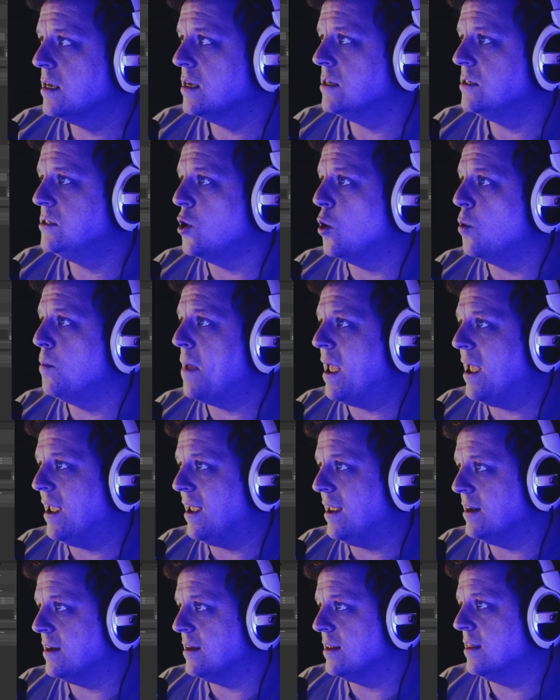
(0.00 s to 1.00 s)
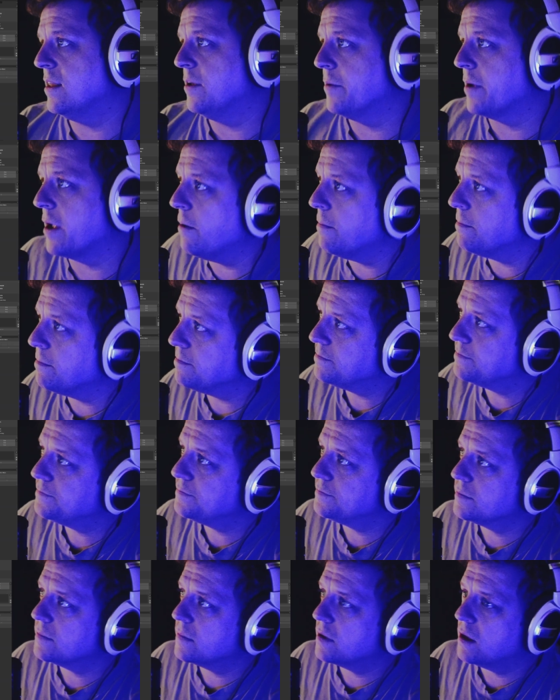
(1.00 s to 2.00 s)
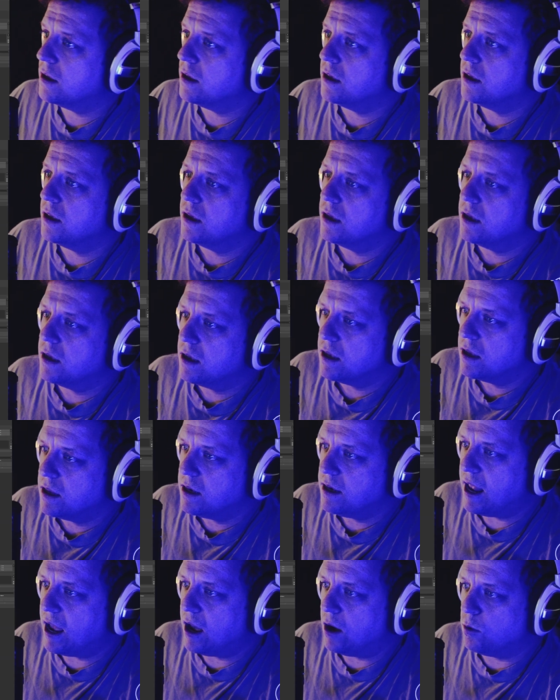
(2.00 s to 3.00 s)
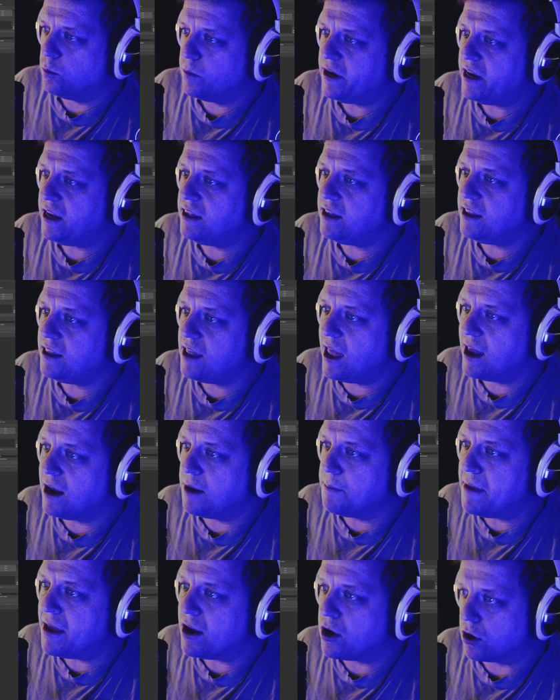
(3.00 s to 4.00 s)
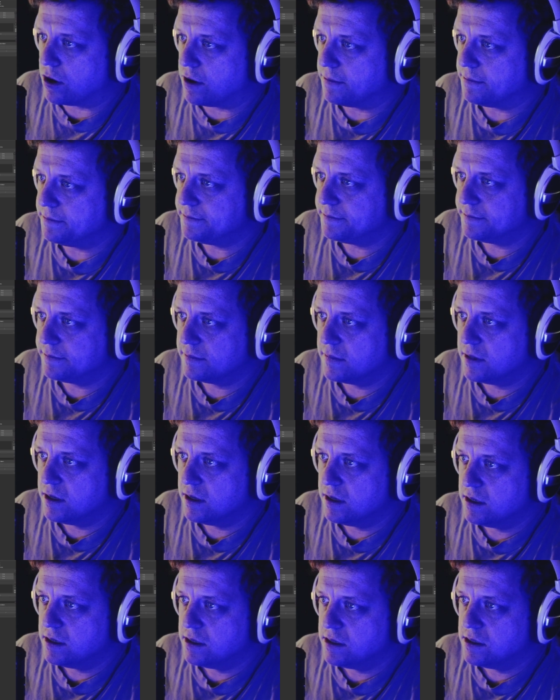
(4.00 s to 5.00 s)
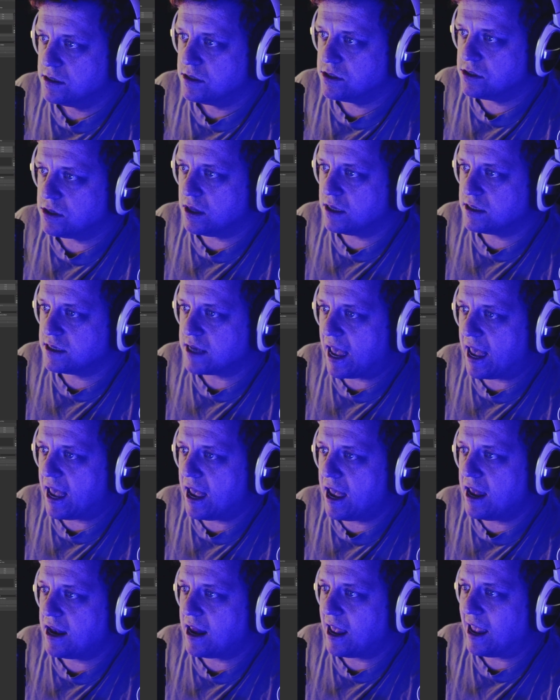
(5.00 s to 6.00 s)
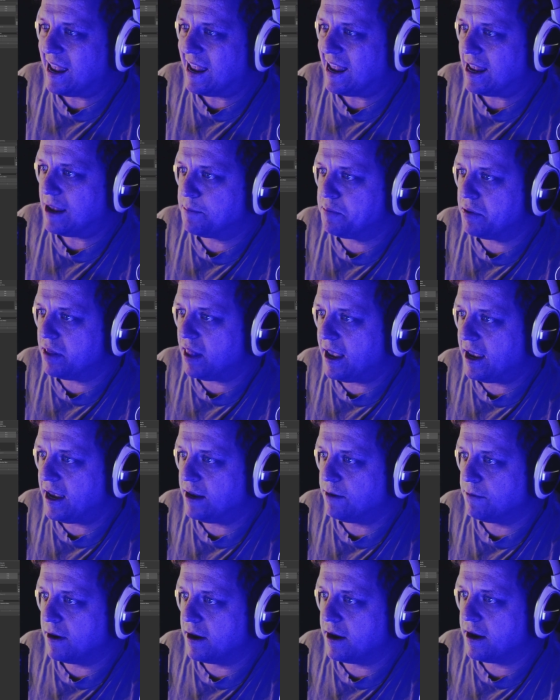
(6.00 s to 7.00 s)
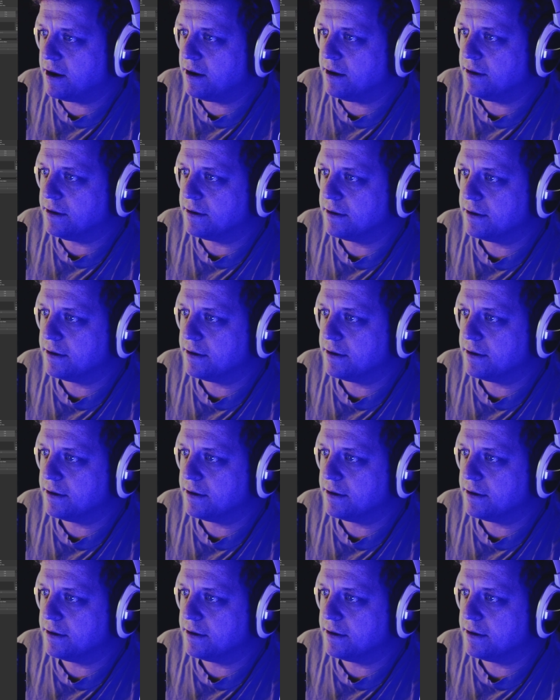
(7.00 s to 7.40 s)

Domain. There we go. Now we need an emitter. So let's add a plane right here.